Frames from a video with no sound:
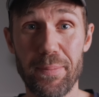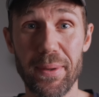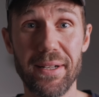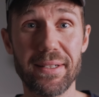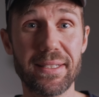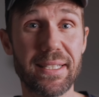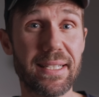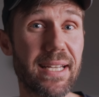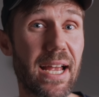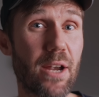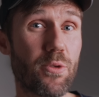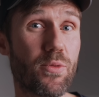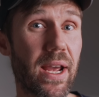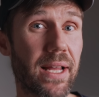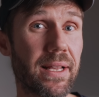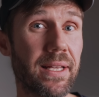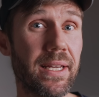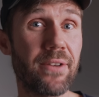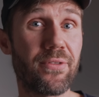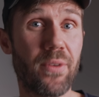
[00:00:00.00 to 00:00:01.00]
built
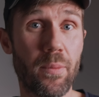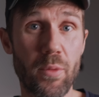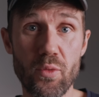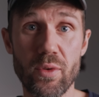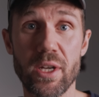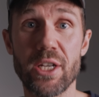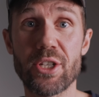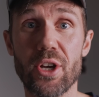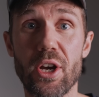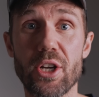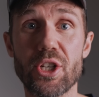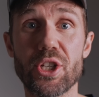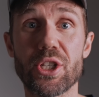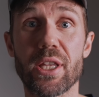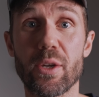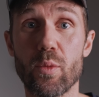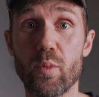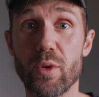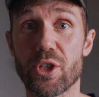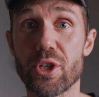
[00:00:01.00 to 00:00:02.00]
directly from the research
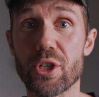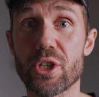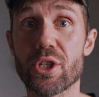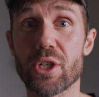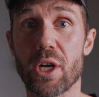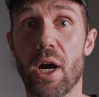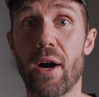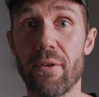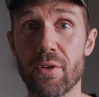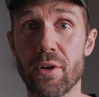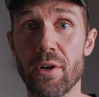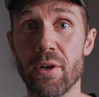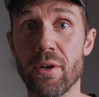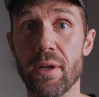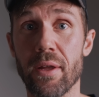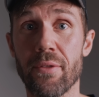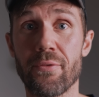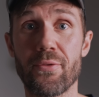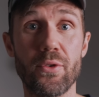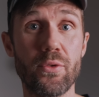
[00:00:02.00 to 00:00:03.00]
that we just covered
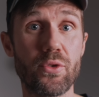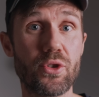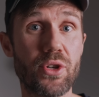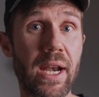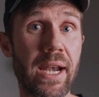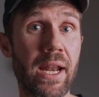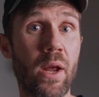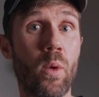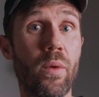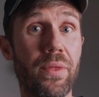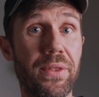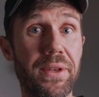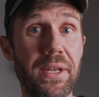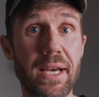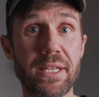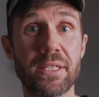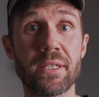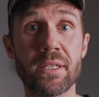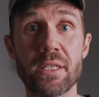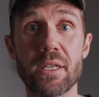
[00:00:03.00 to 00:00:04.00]
and through training with
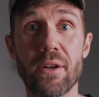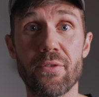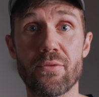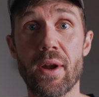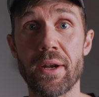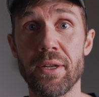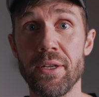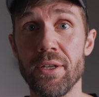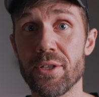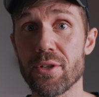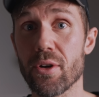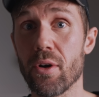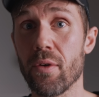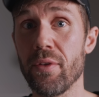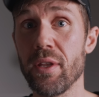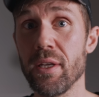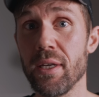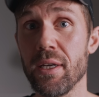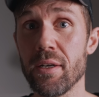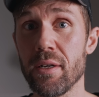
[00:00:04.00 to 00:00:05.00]
dozens of runners over
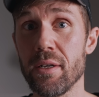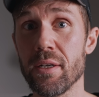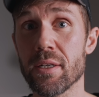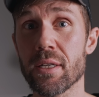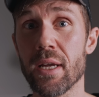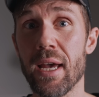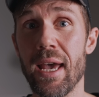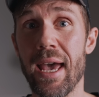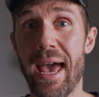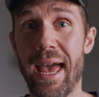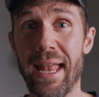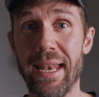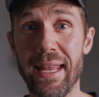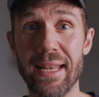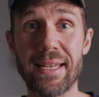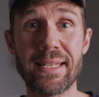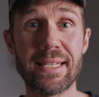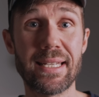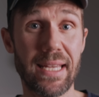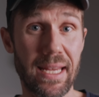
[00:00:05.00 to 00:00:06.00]
the years, and
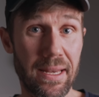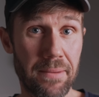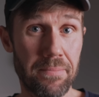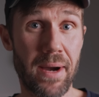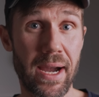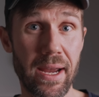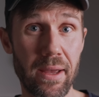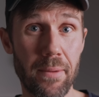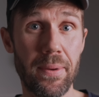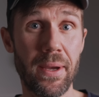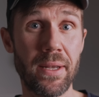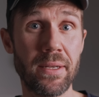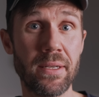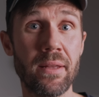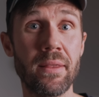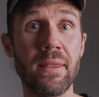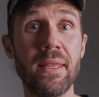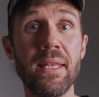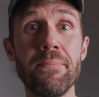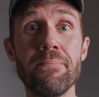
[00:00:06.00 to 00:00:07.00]
it's, in my
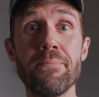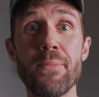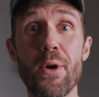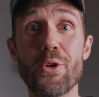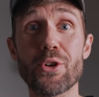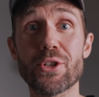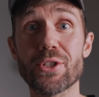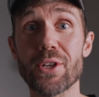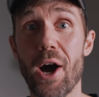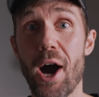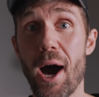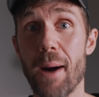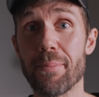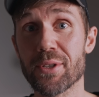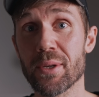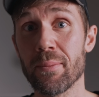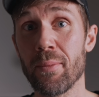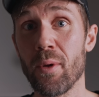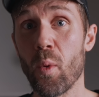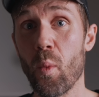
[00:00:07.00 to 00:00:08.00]
opinion, the most
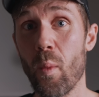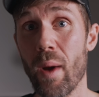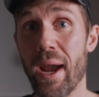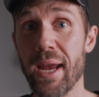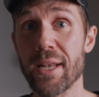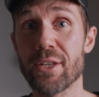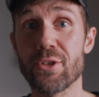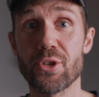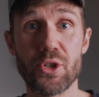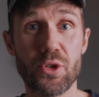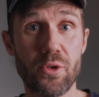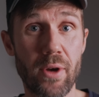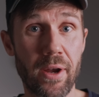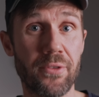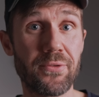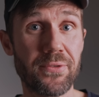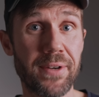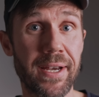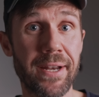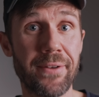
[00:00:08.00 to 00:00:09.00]
optimal way to
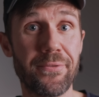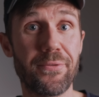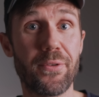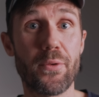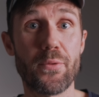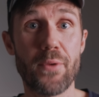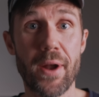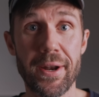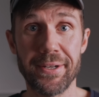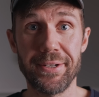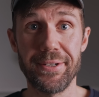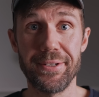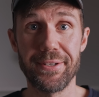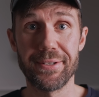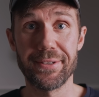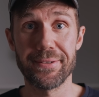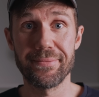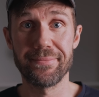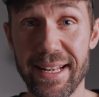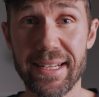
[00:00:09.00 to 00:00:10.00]
strength train for
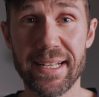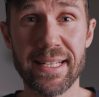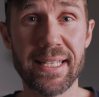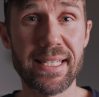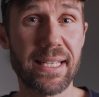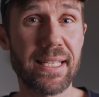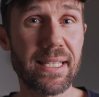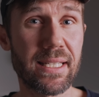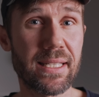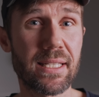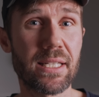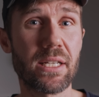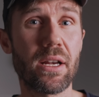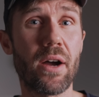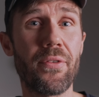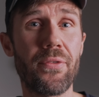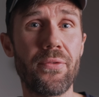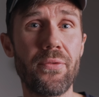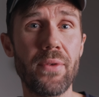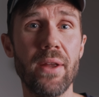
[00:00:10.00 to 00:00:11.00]
runners. It consists
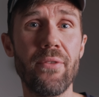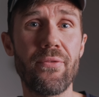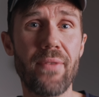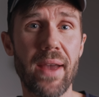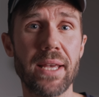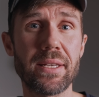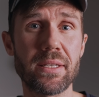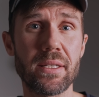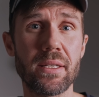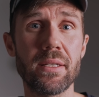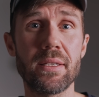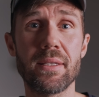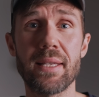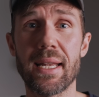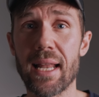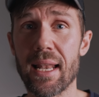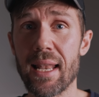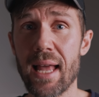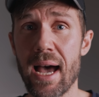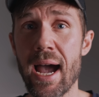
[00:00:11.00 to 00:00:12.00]
of three phases
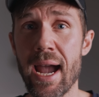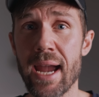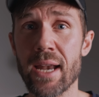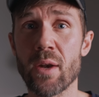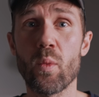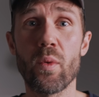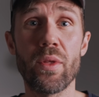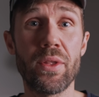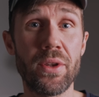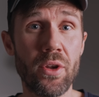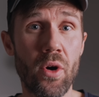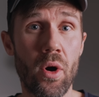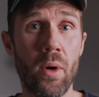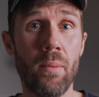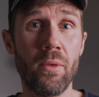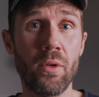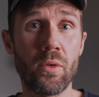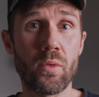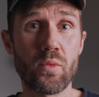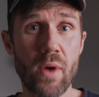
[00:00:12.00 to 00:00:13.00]
that align with
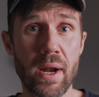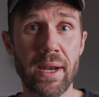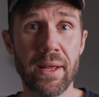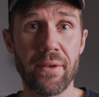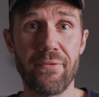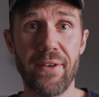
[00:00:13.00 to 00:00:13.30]
normal running